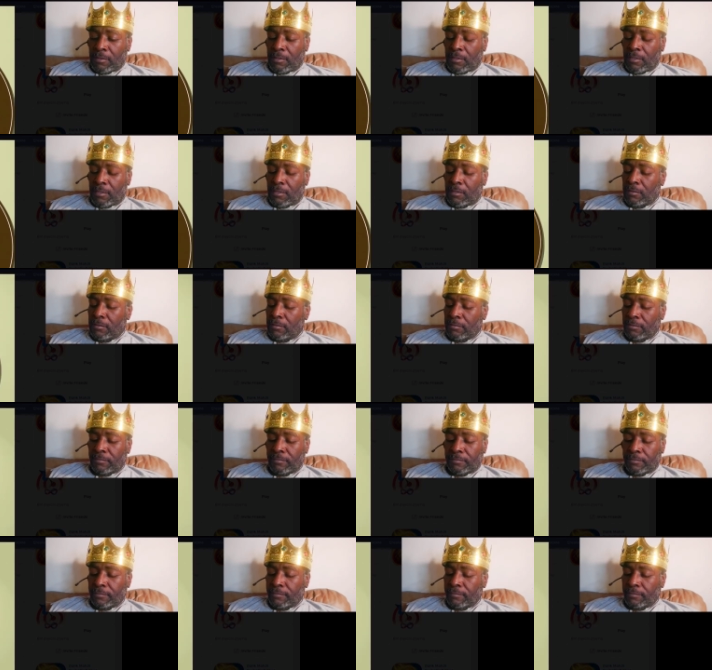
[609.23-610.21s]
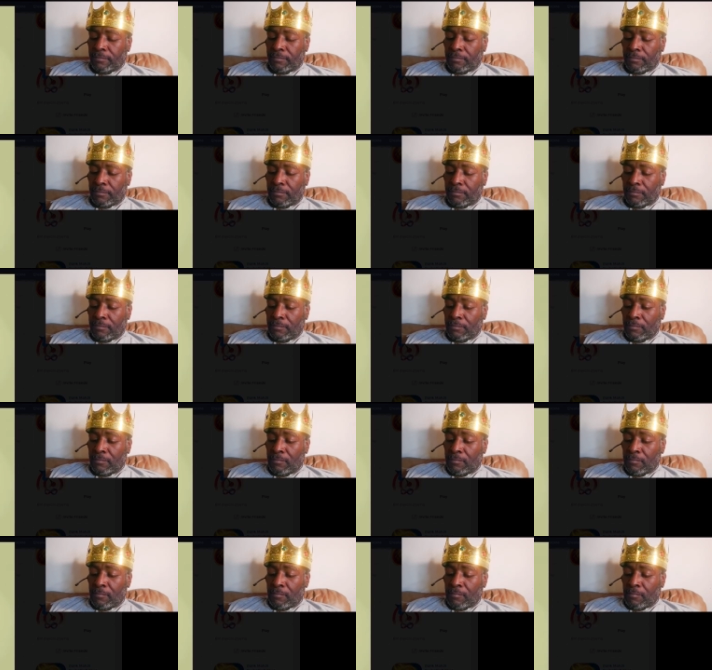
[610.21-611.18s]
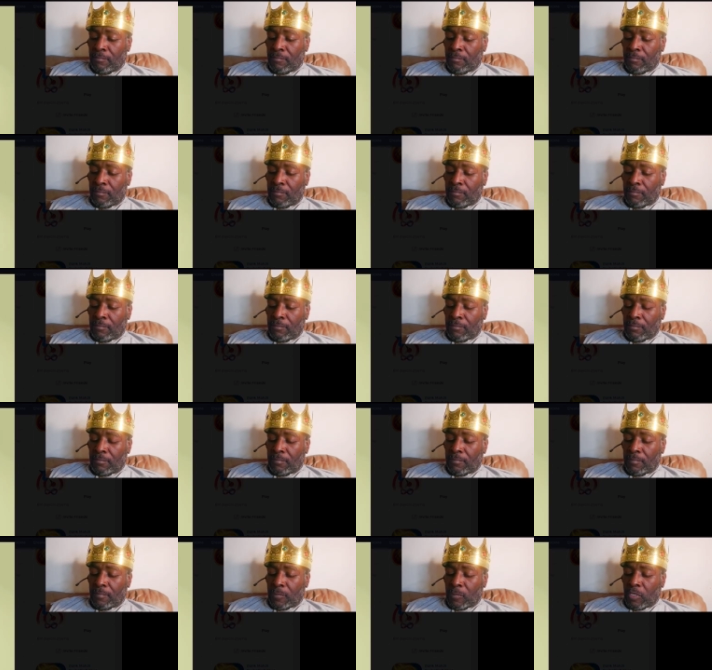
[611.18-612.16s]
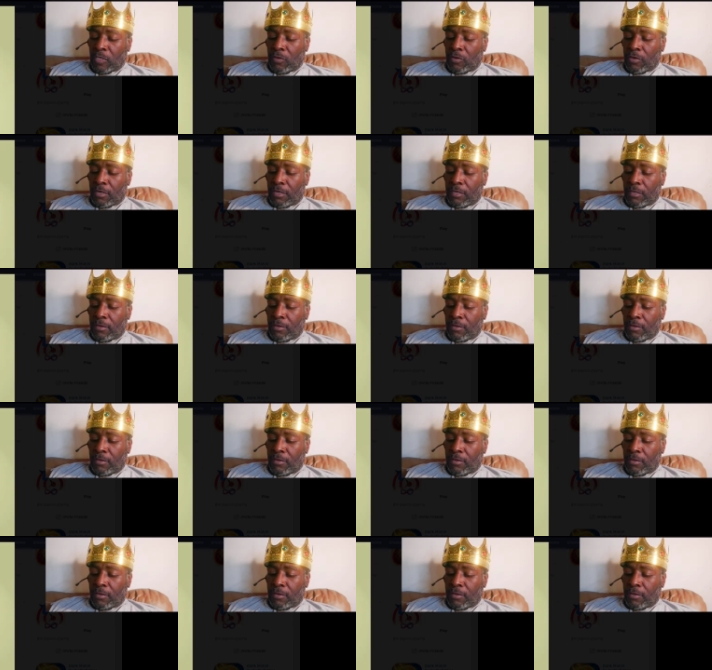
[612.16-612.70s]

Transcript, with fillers: Oh. Oh, alright, yeah.